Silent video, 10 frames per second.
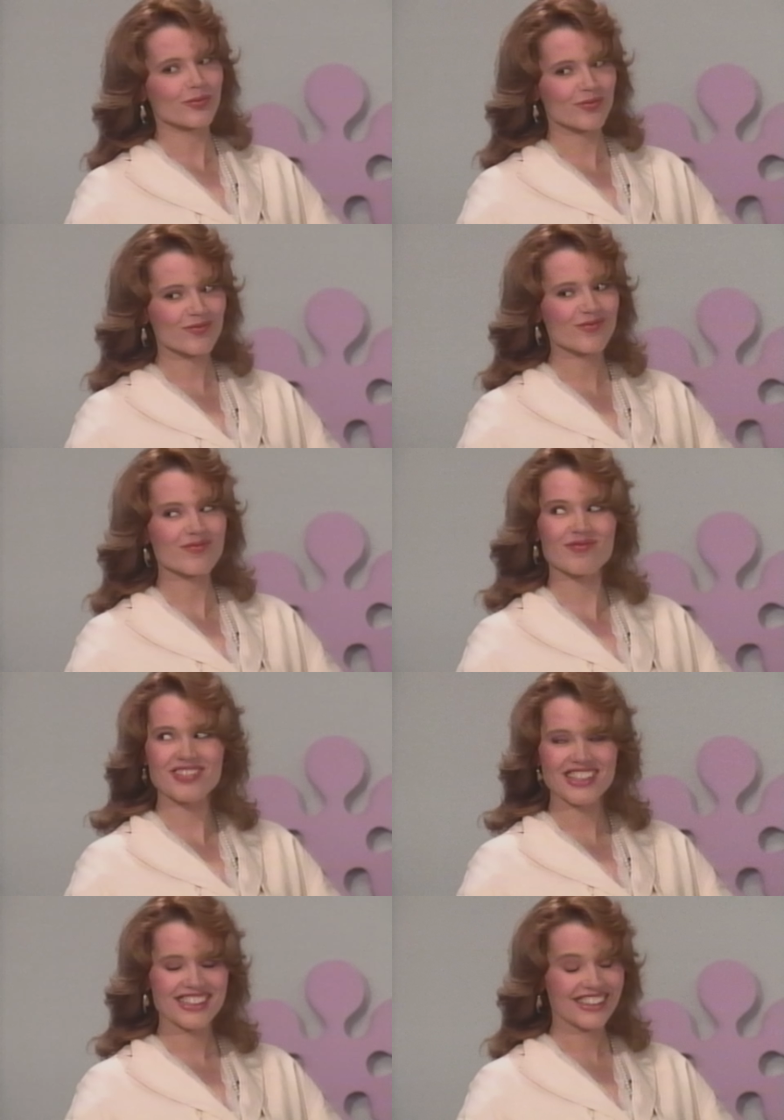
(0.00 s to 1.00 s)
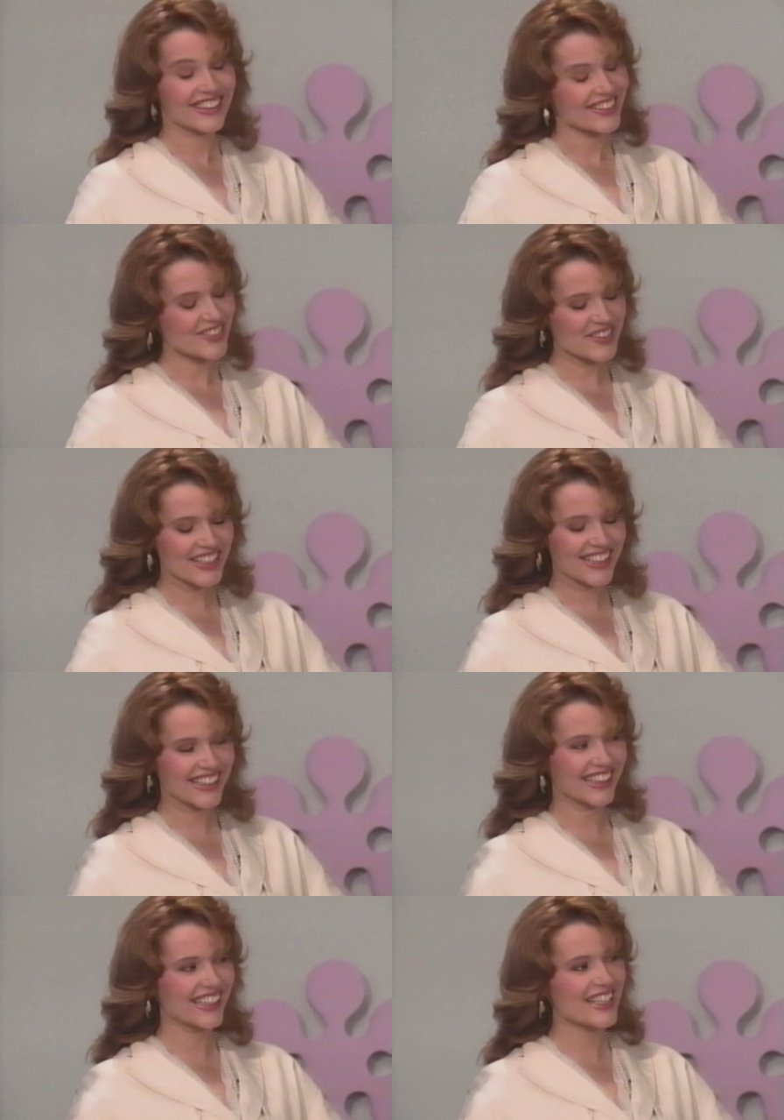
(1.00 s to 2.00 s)
Mm-hmm.
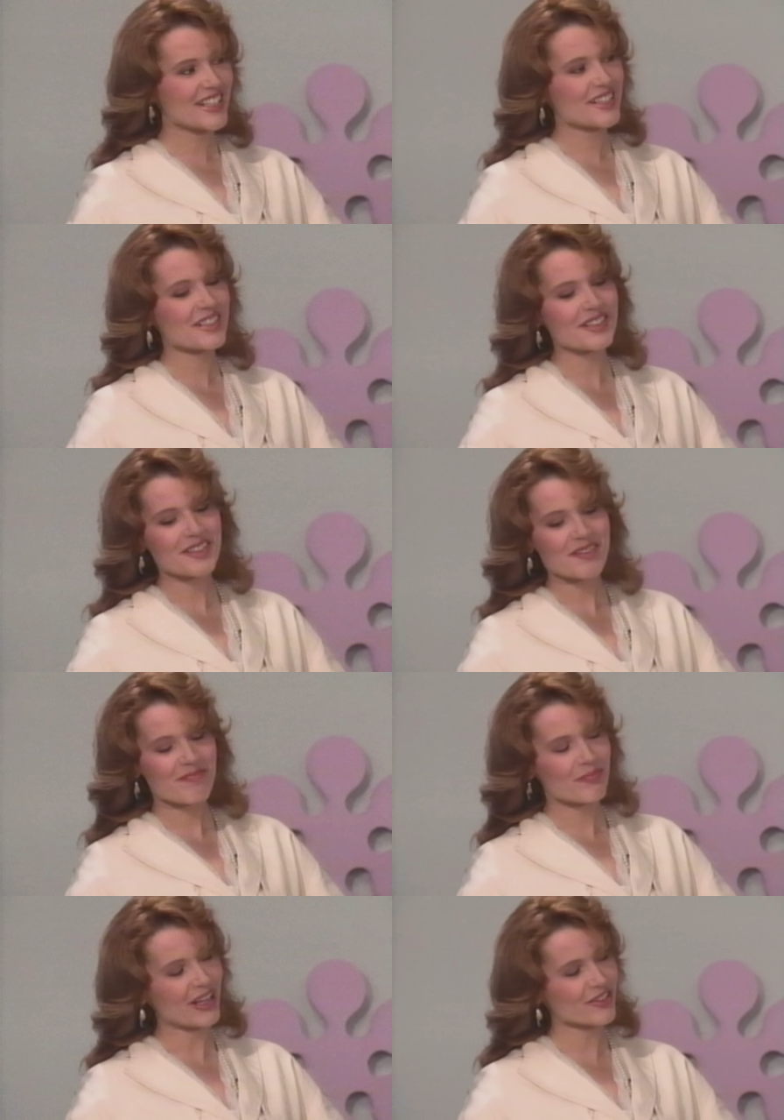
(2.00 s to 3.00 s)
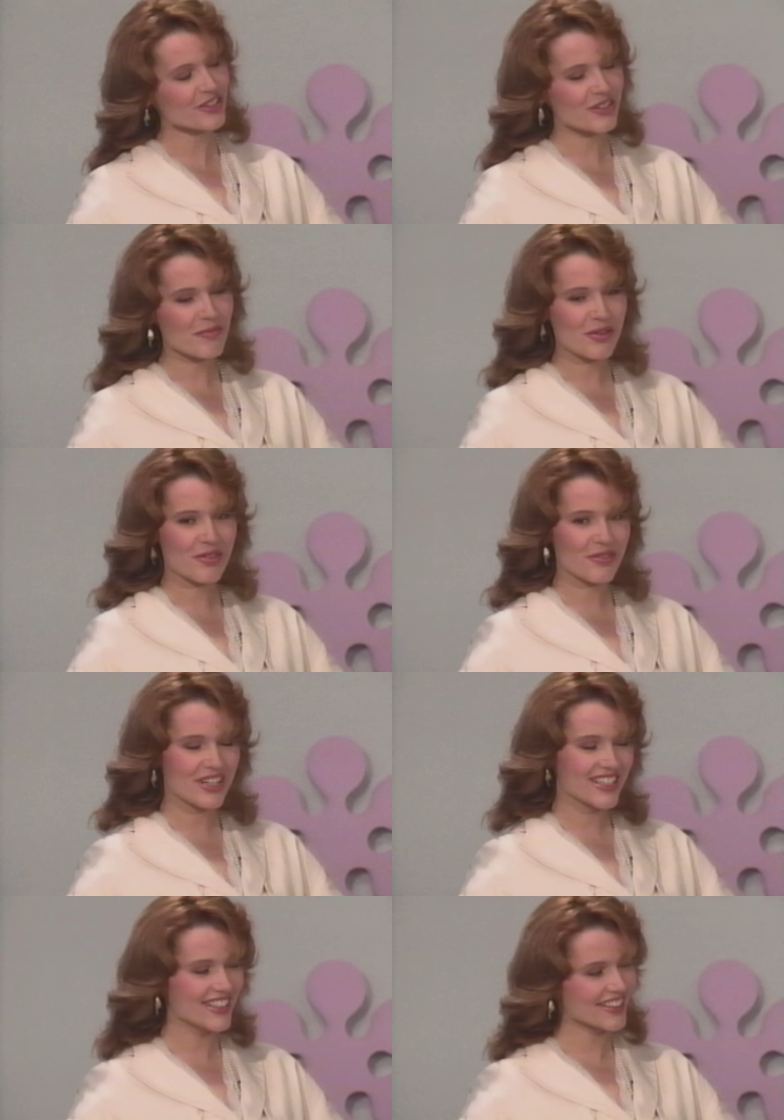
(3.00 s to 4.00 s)
Okay. Bachelor number
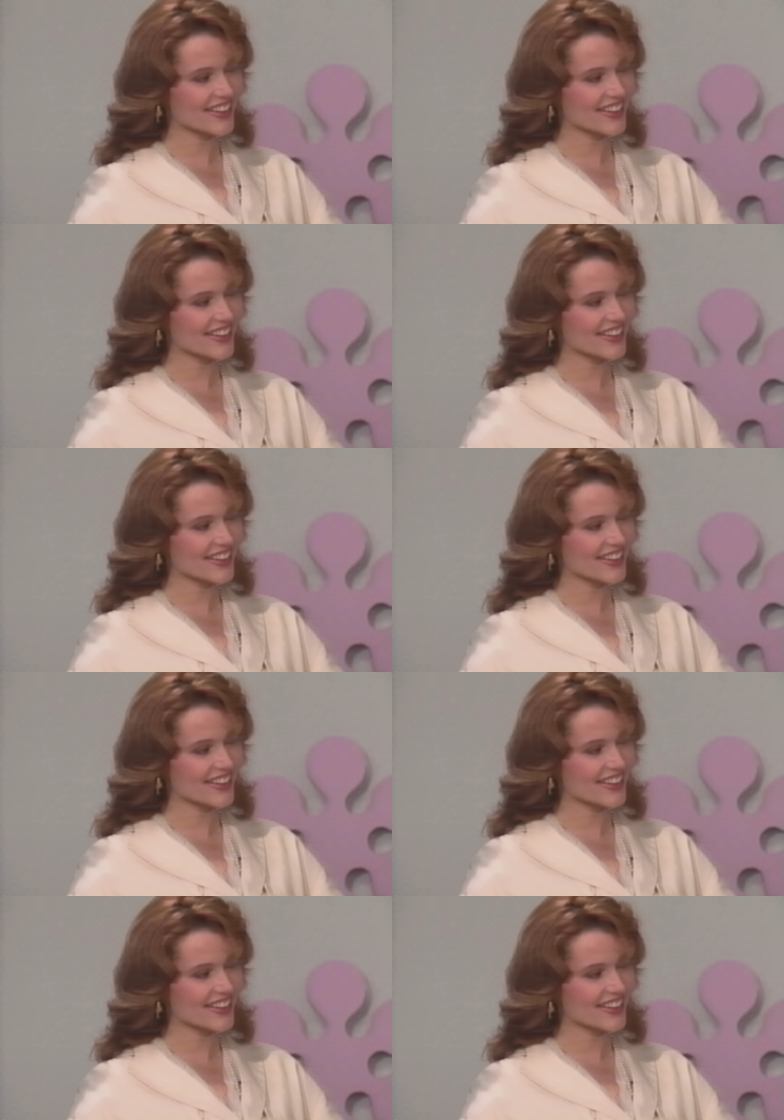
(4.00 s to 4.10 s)
three.